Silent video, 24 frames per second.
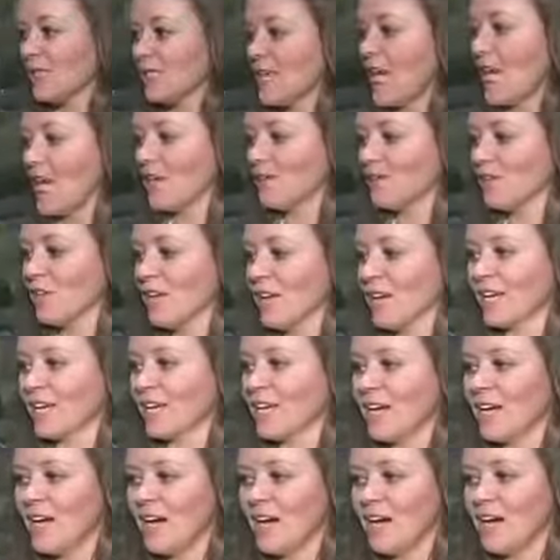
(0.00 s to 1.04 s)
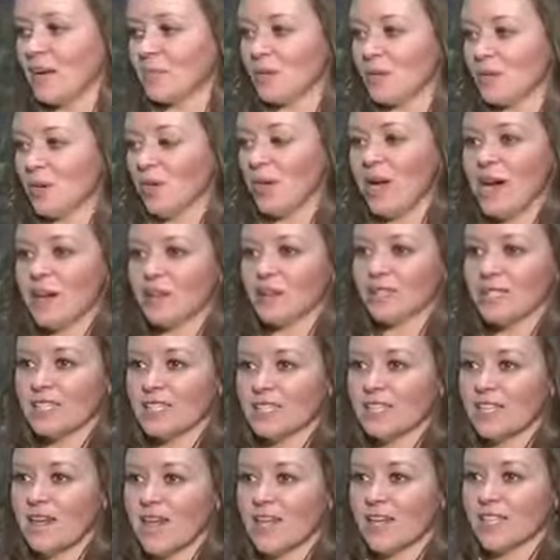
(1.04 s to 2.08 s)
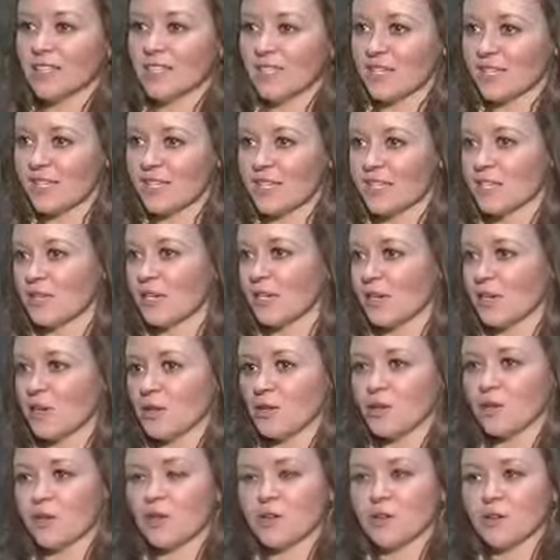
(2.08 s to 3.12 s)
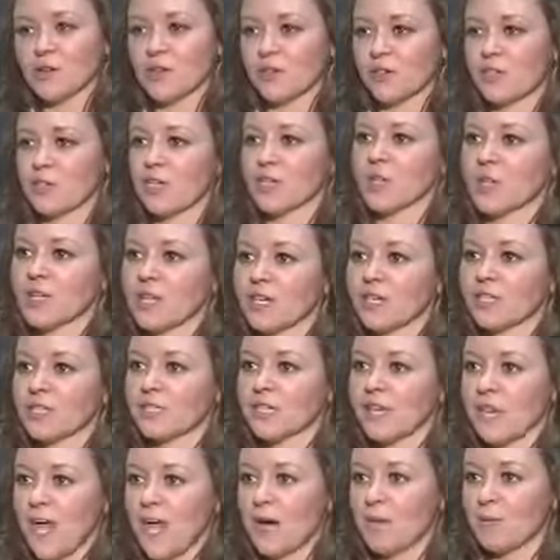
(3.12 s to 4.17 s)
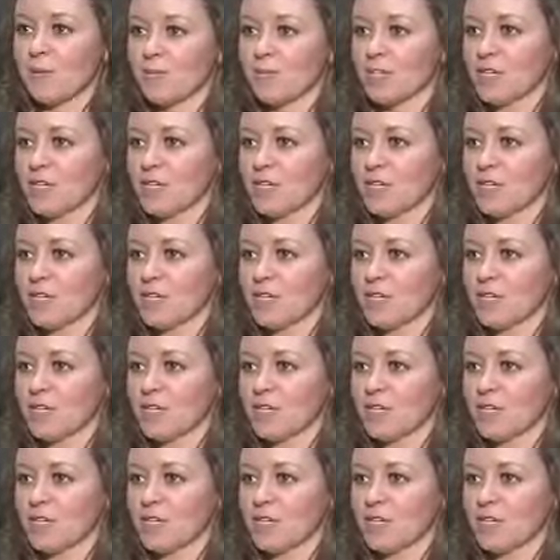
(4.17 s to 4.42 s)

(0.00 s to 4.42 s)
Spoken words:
It's kind of like LED lights, and it's there are certain things that happen